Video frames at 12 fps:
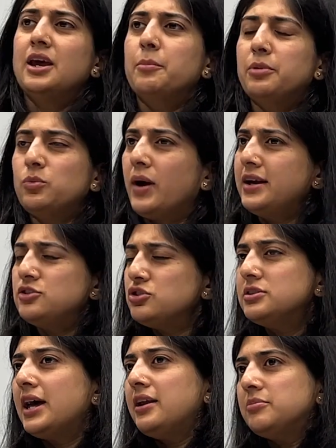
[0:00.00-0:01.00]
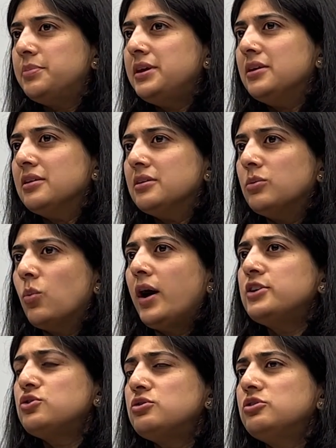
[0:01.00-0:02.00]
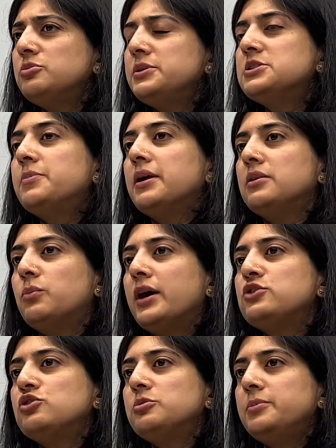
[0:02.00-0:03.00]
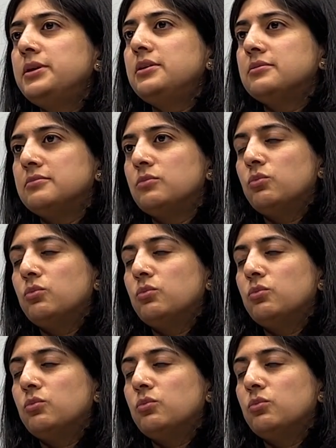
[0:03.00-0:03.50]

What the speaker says: But why should that be? Yeah. Why should you be spent? Why should it be?